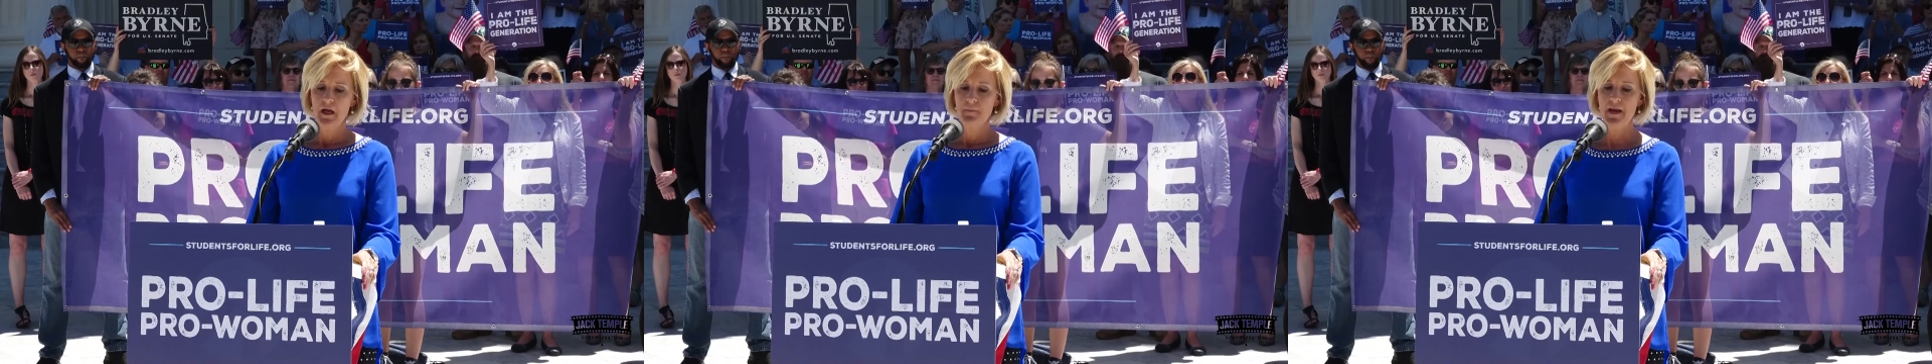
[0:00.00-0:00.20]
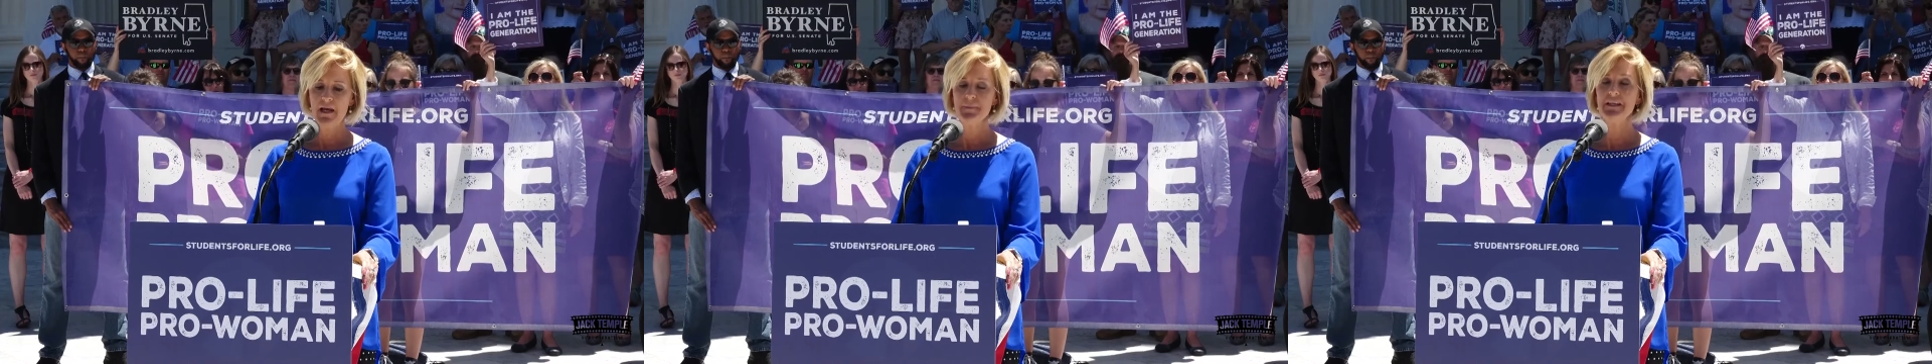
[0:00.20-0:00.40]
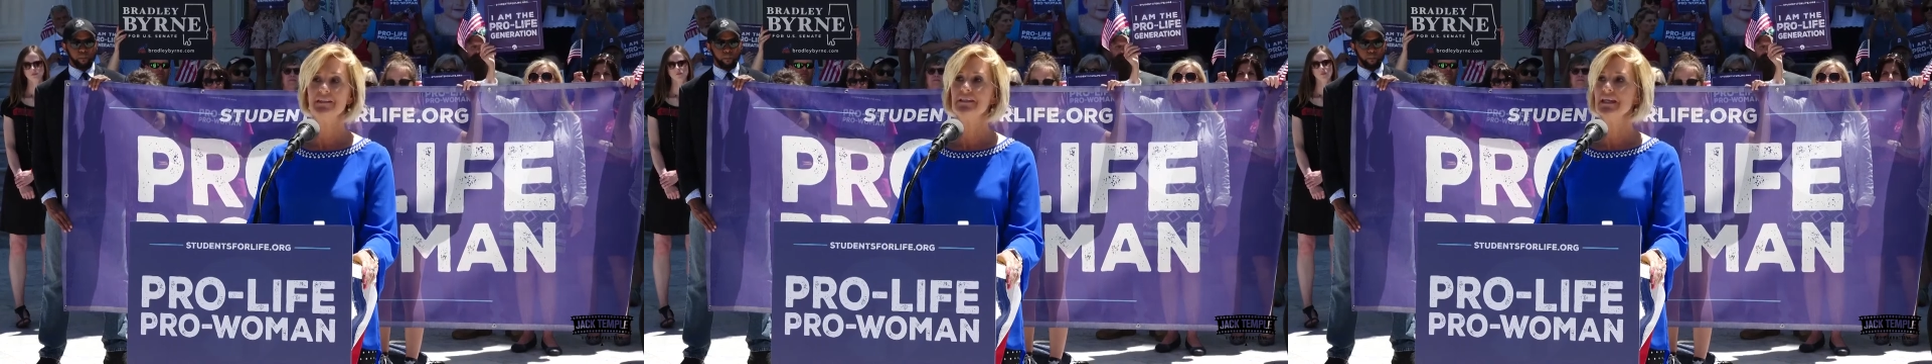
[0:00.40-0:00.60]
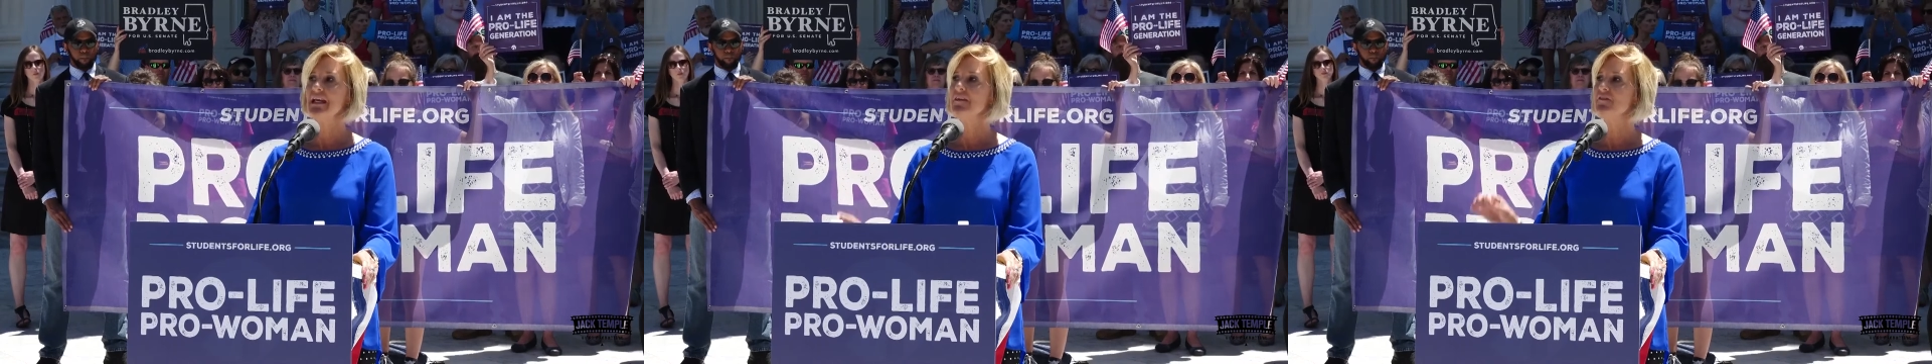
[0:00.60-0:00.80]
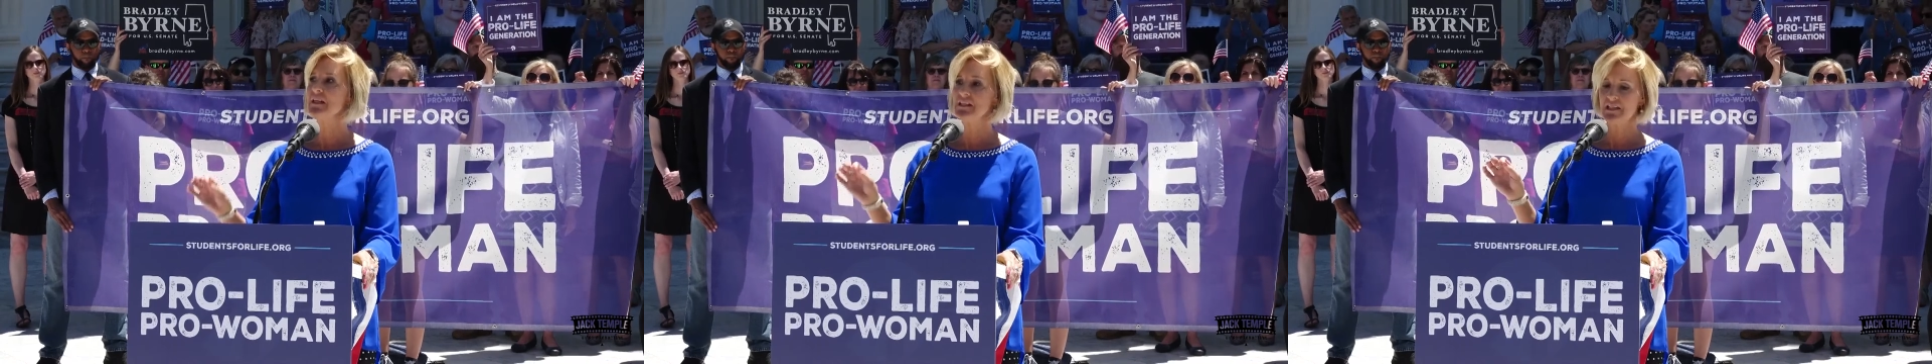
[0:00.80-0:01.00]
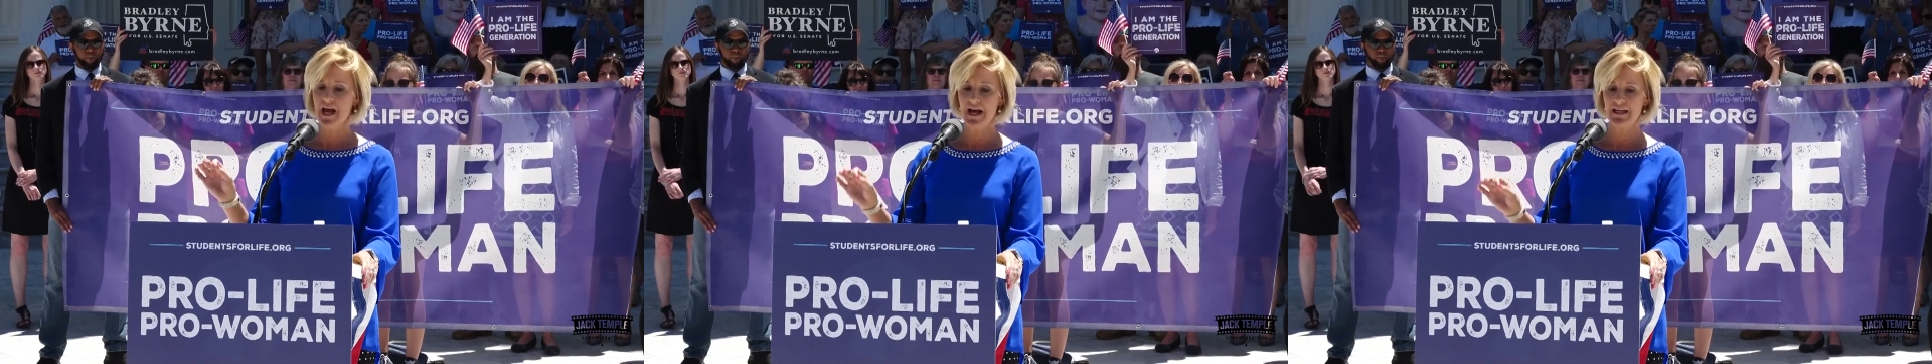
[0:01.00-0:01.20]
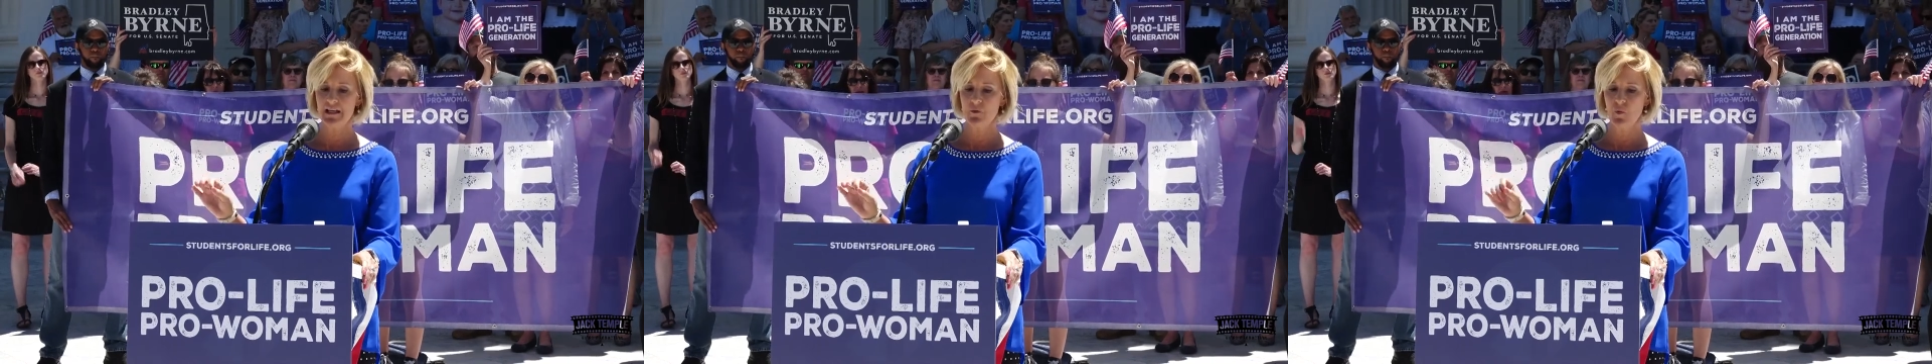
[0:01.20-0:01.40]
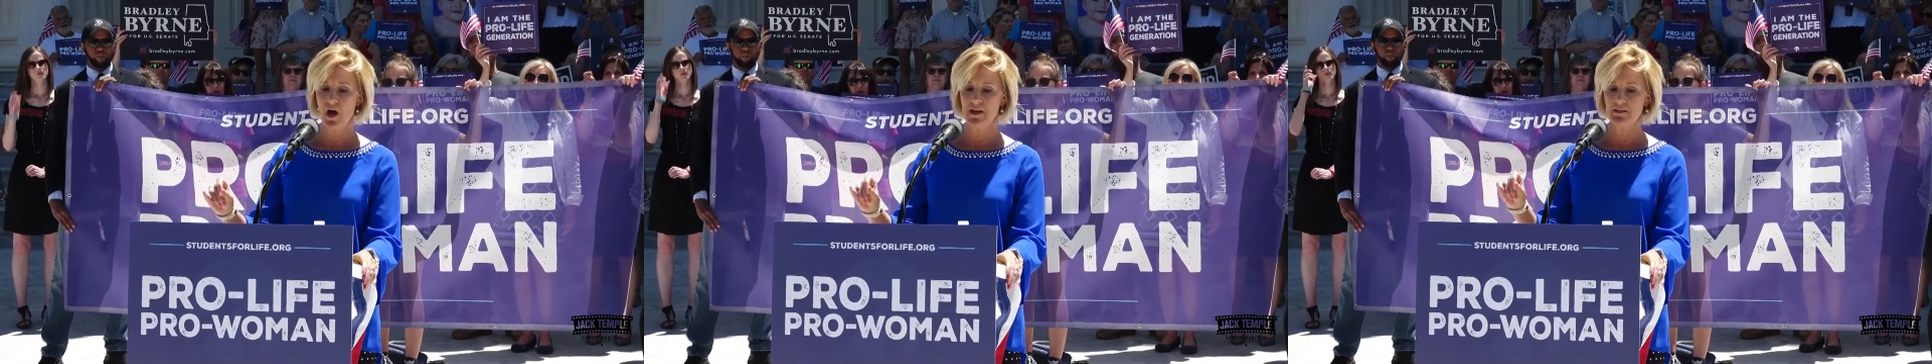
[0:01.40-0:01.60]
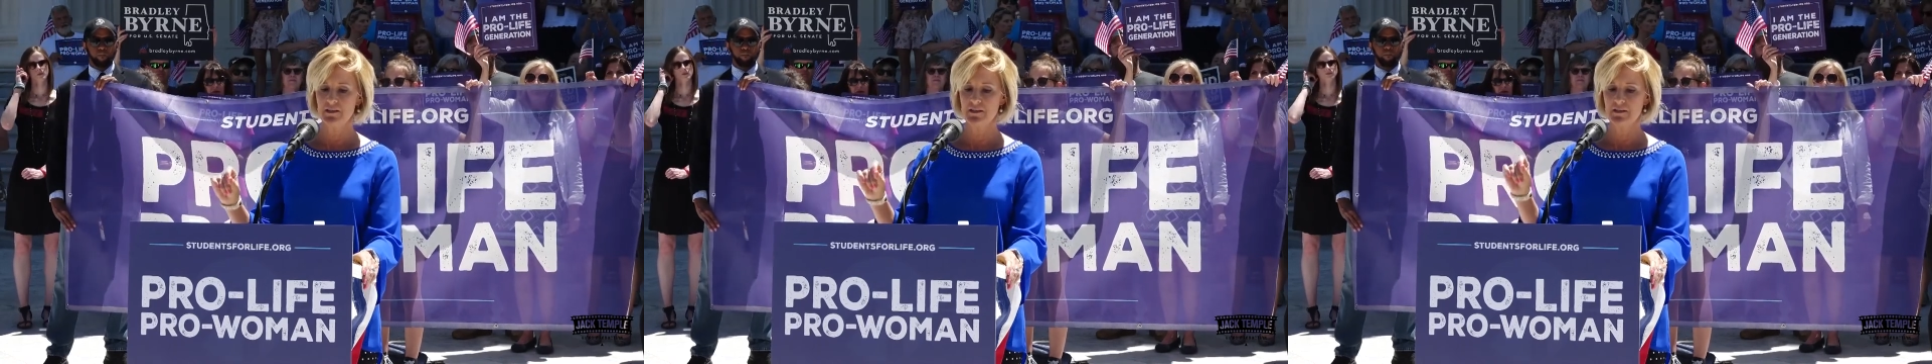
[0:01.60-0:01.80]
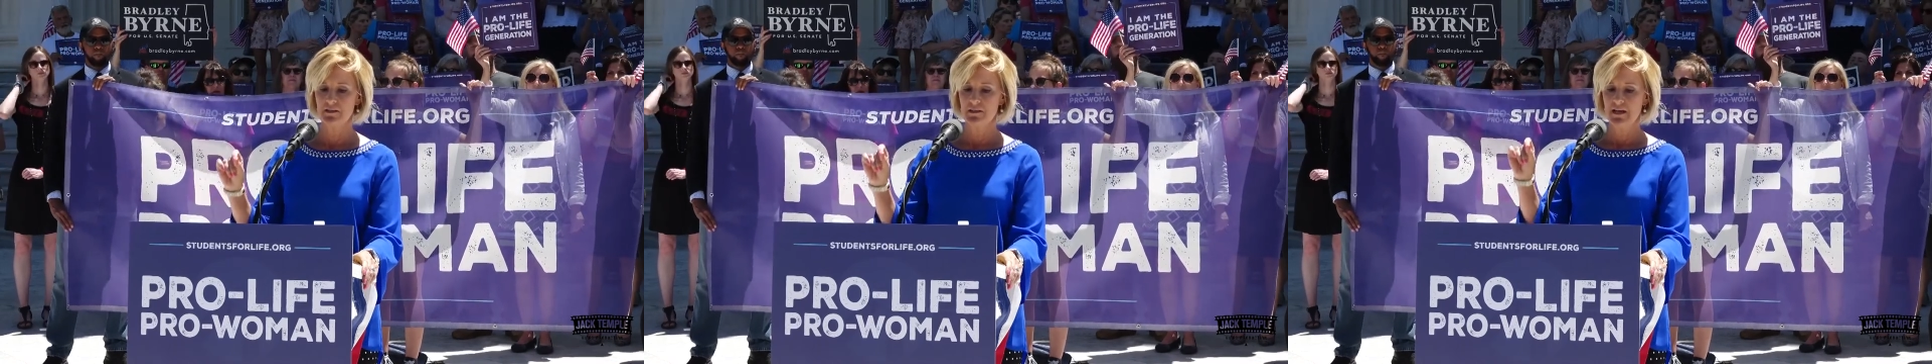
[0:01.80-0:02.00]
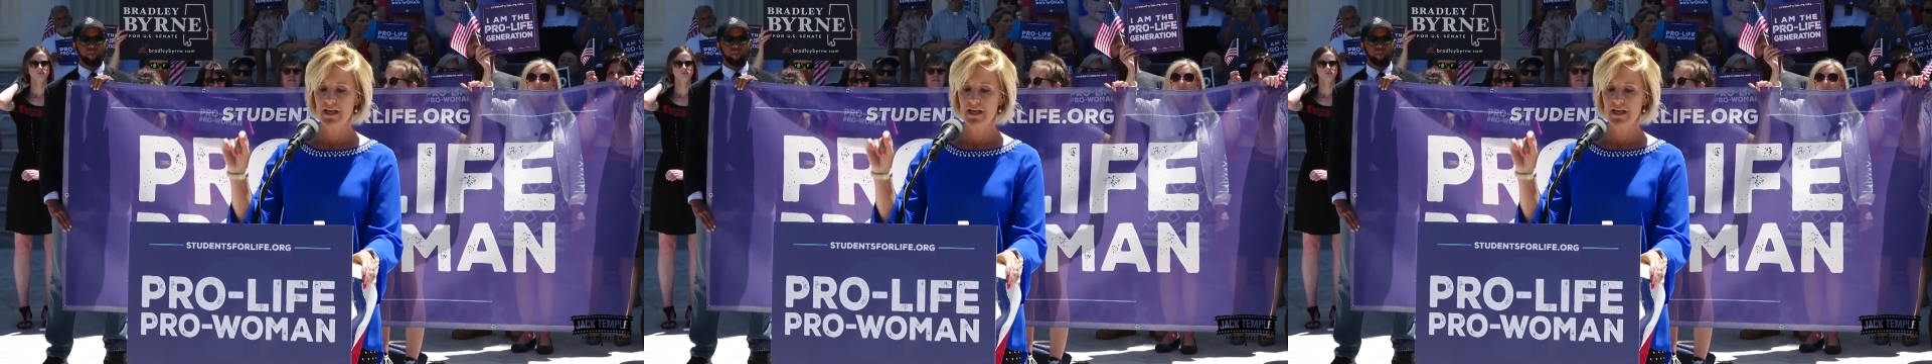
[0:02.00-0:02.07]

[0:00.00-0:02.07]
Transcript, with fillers: Babies, even tiny ones,